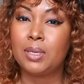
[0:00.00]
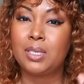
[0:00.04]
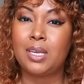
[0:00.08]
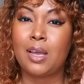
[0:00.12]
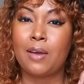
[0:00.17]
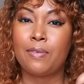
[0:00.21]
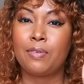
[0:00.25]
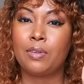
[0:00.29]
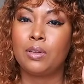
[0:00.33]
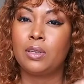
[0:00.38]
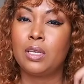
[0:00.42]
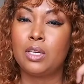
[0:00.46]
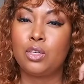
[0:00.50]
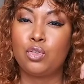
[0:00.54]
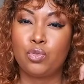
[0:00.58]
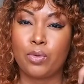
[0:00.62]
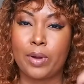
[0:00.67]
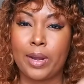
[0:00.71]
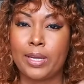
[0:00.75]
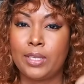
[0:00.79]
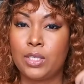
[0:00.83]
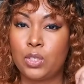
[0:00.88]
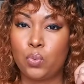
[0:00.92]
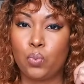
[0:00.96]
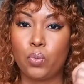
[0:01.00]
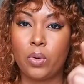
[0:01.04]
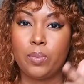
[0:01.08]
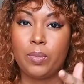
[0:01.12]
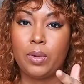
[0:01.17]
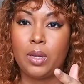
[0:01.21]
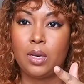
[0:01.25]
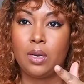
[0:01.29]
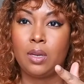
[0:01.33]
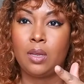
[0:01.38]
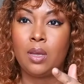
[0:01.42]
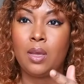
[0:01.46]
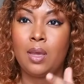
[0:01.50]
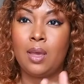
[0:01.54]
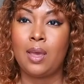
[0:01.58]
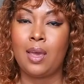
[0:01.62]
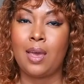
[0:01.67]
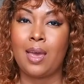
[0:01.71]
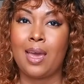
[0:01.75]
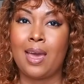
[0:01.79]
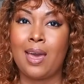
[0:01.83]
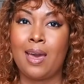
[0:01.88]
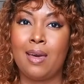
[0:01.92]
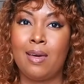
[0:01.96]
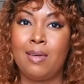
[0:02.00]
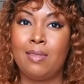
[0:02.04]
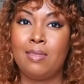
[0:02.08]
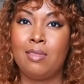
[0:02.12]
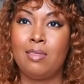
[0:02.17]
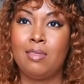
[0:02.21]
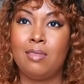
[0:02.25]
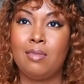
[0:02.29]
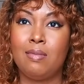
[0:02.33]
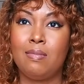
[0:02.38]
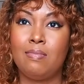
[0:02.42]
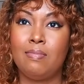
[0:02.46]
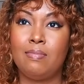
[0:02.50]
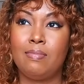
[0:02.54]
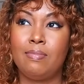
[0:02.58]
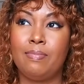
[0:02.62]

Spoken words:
but definitely trans women. And